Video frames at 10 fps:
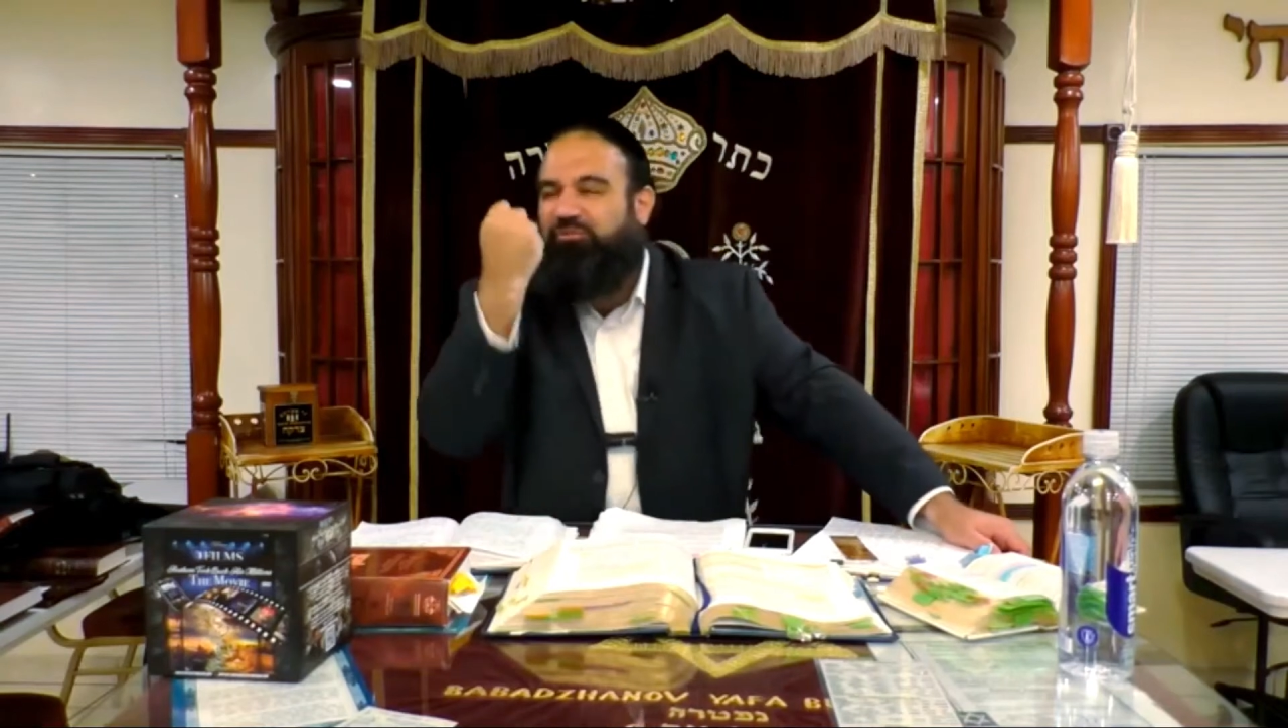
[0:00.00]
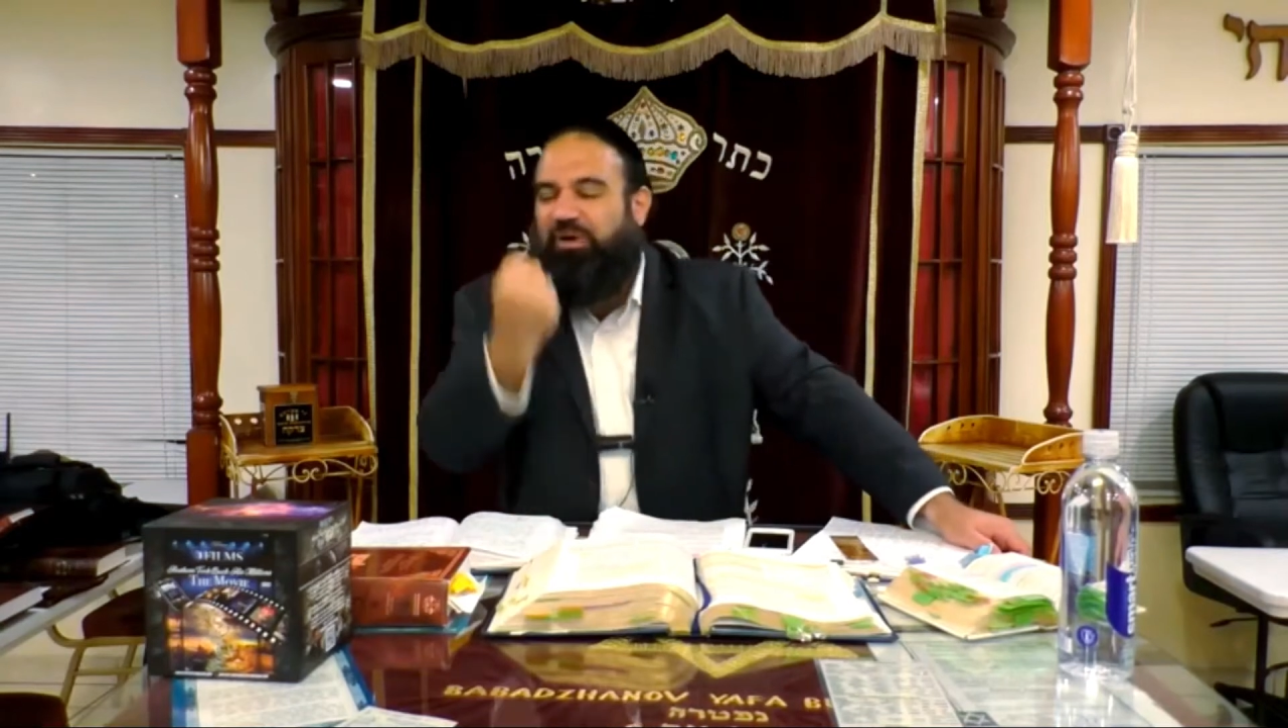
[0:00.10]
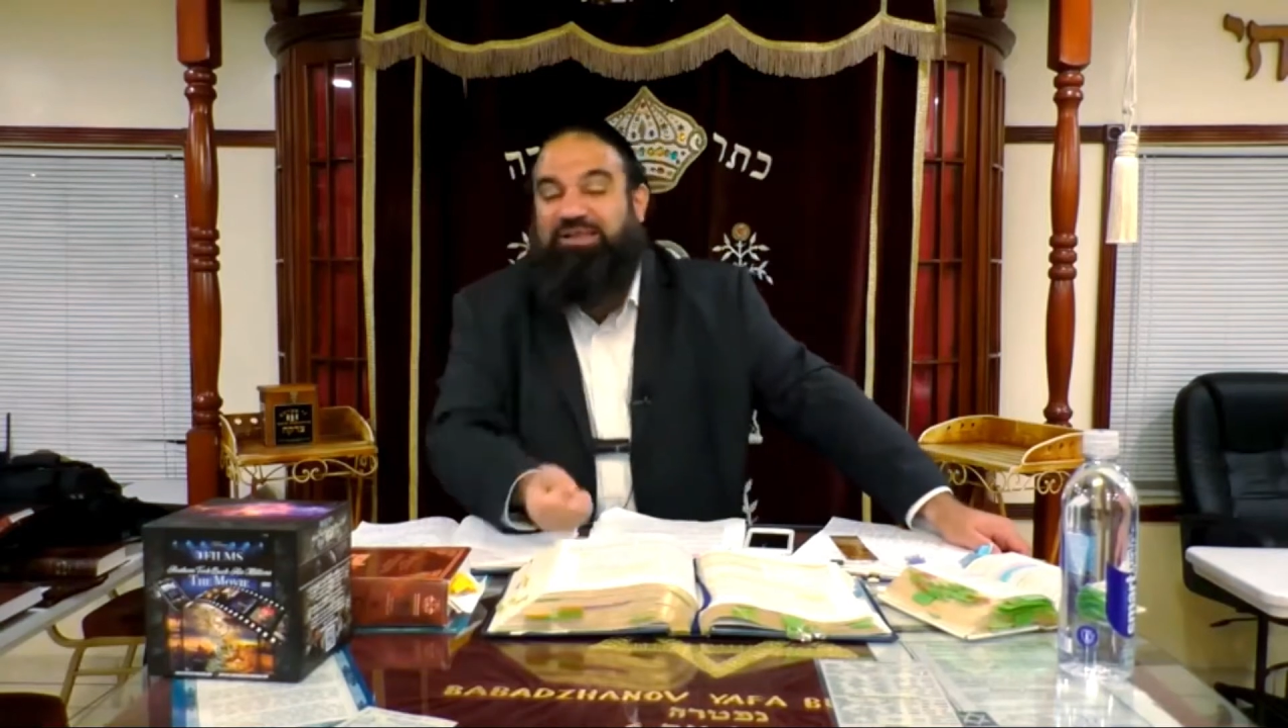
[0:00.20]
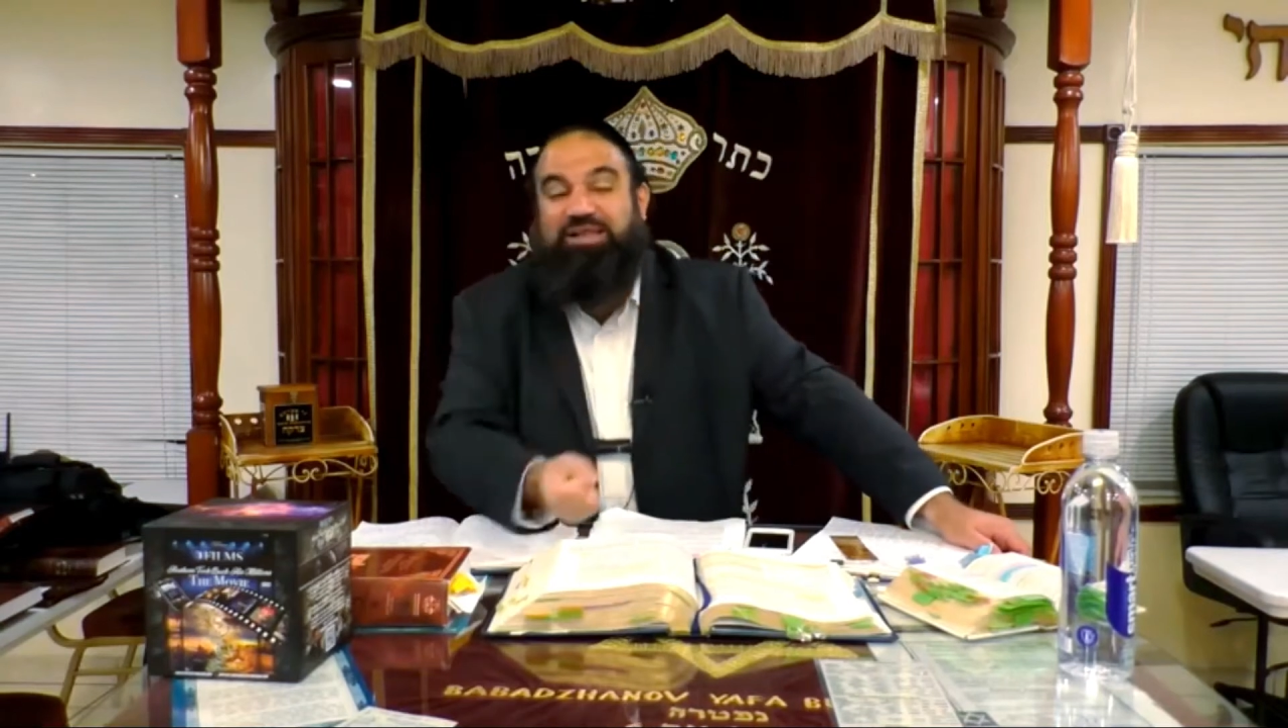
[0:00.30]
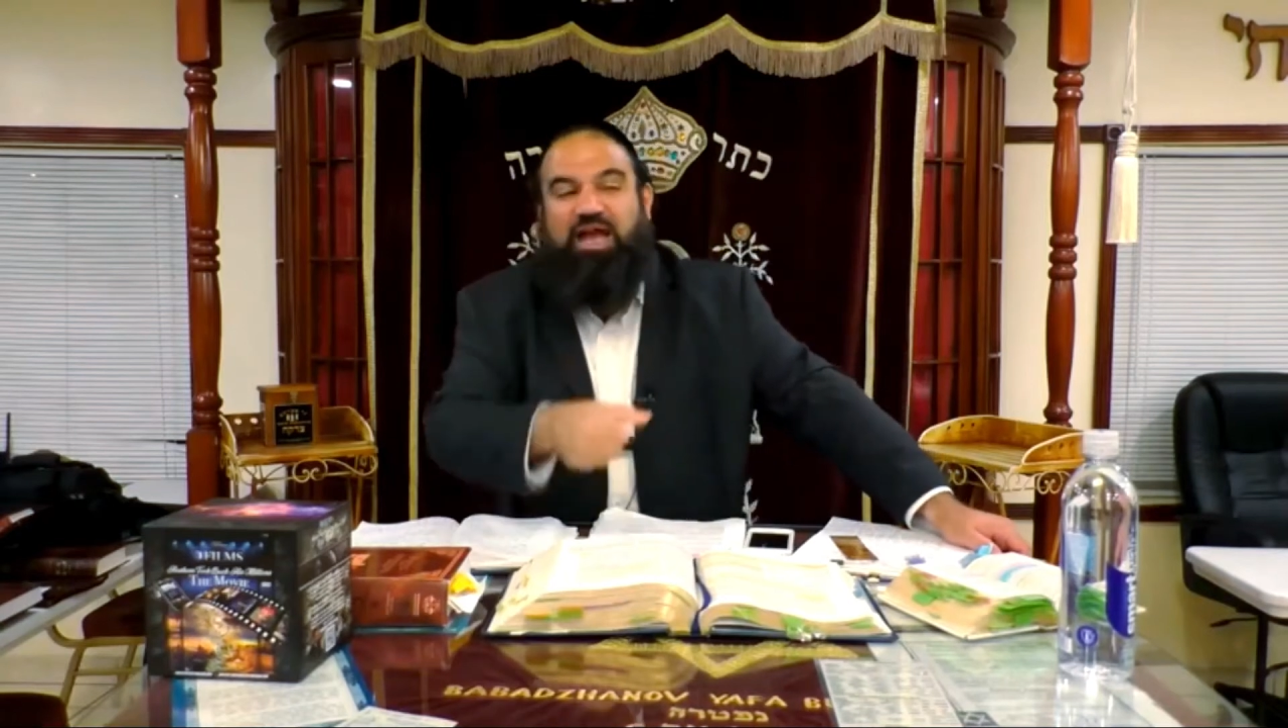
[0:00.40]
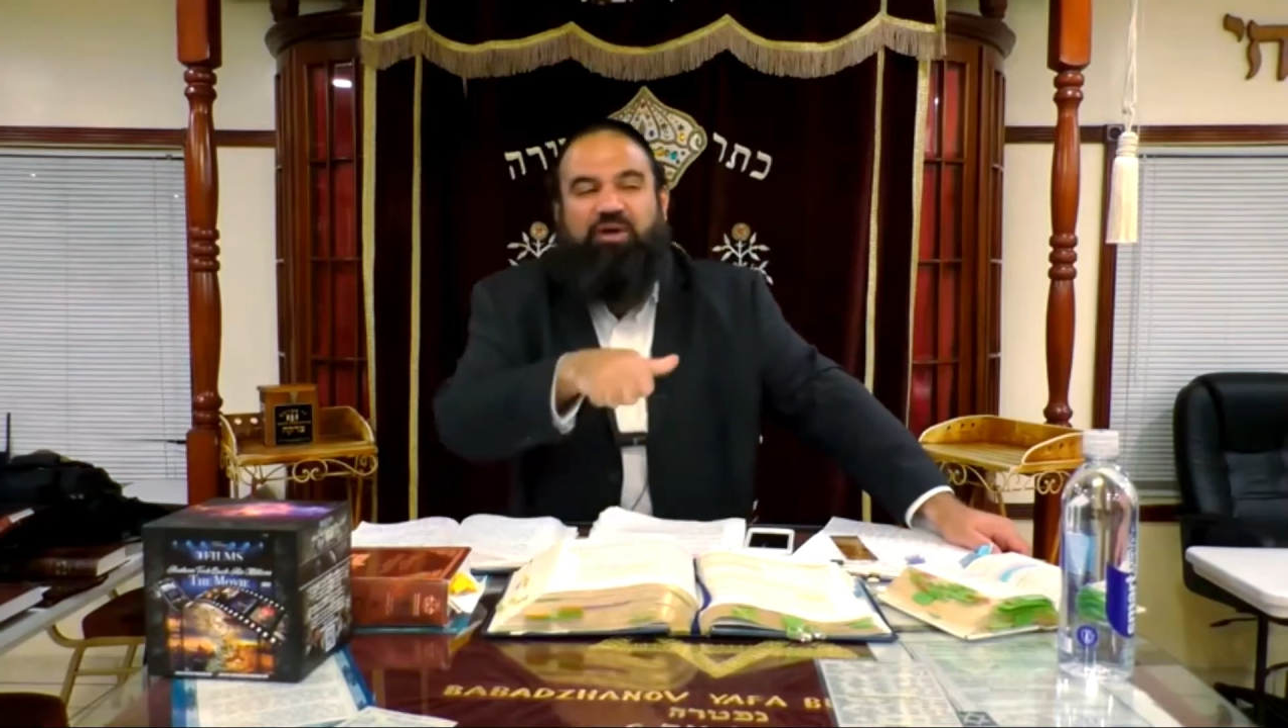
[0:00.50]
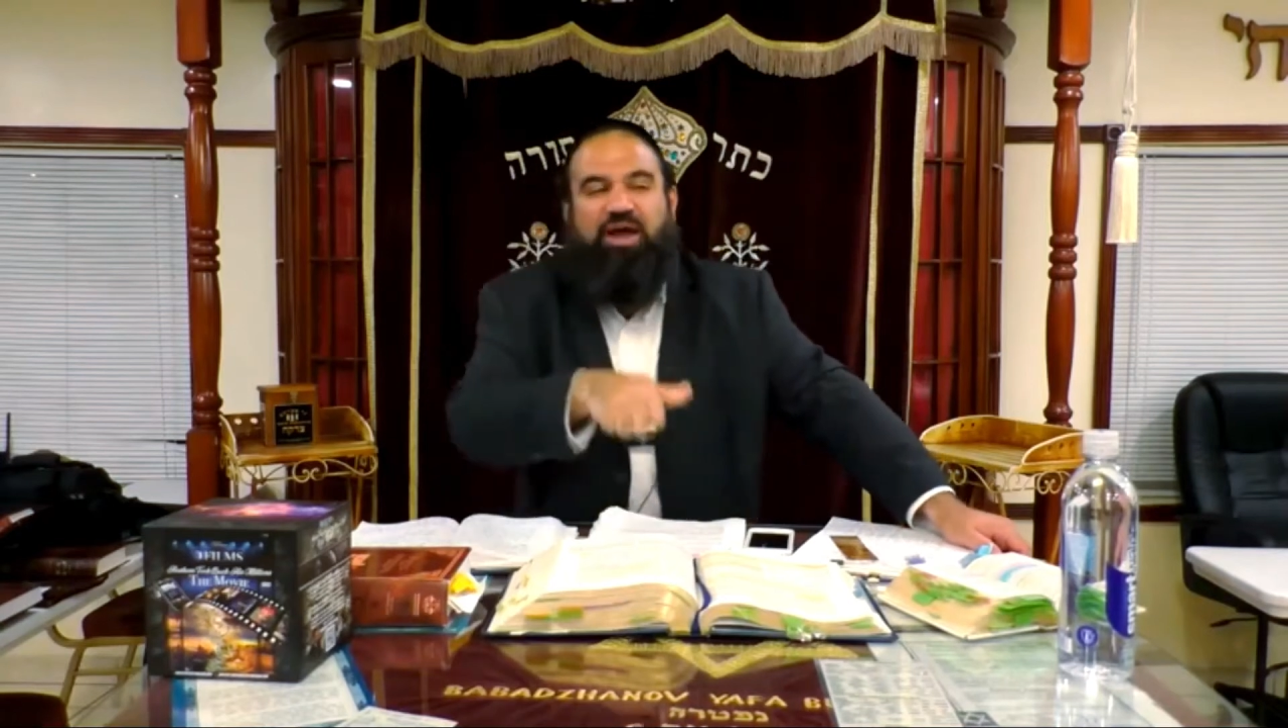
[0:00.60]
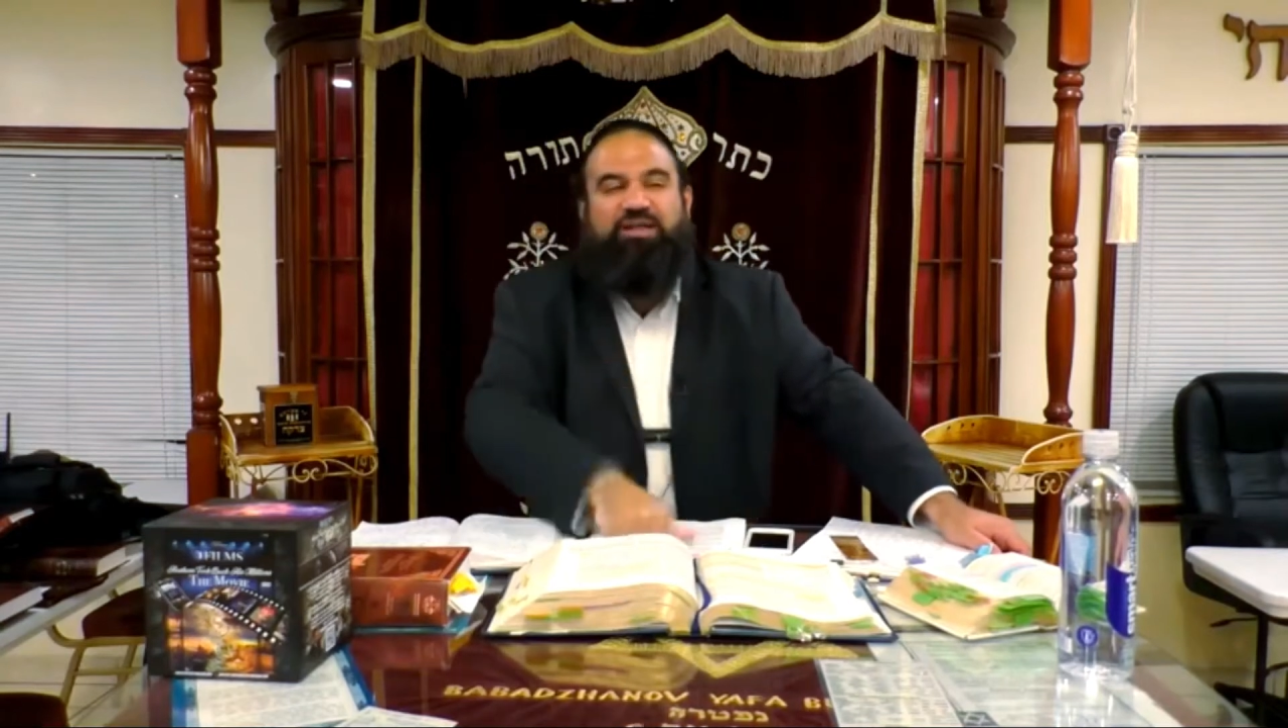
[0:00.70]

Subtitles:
of my life.